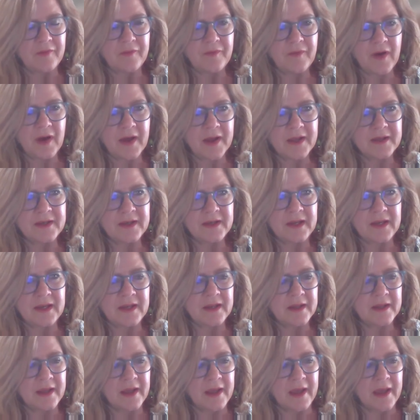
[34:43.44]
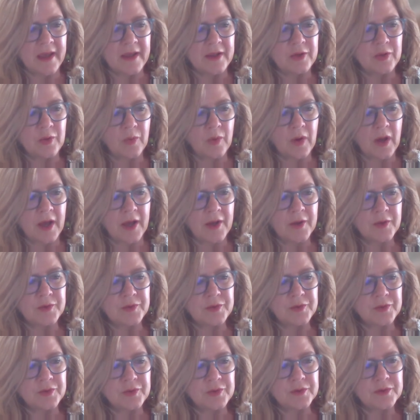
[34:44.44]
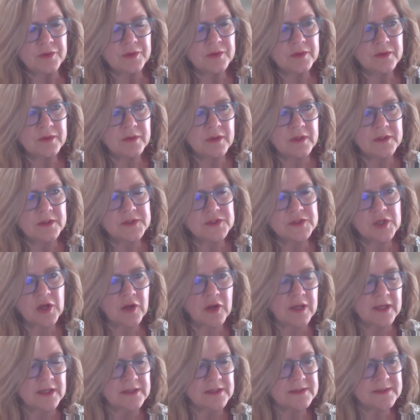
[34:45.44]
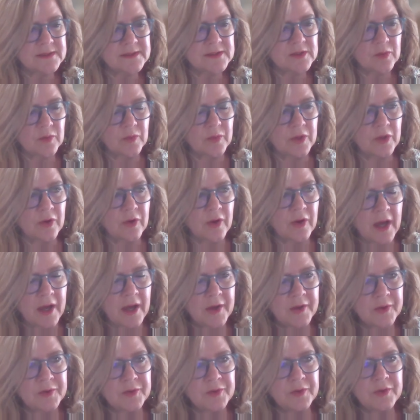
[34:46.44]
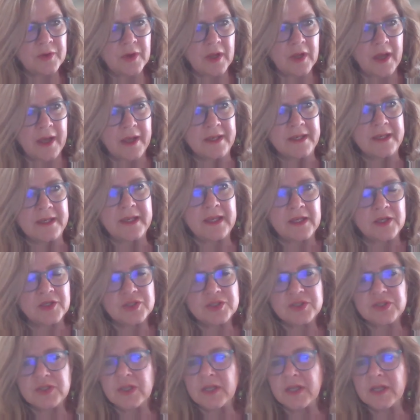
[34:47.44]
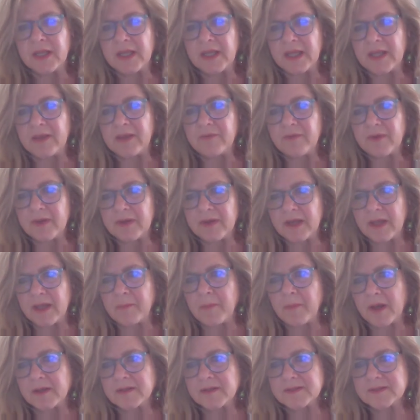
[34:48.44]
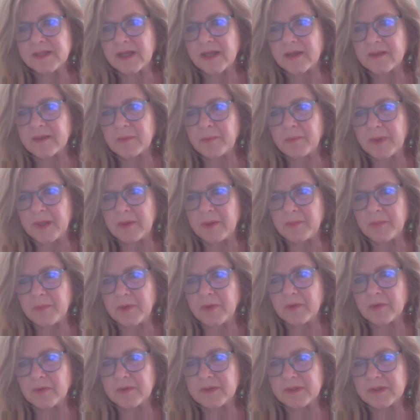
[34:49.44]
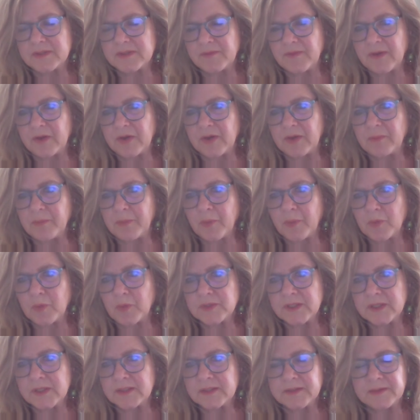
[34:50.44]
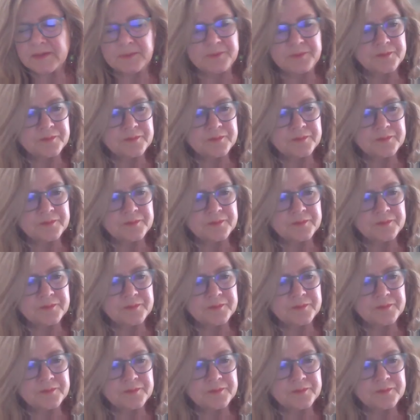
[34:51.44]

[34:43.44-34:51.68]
finding your own solace or your own niche, even amongst other people, is very important.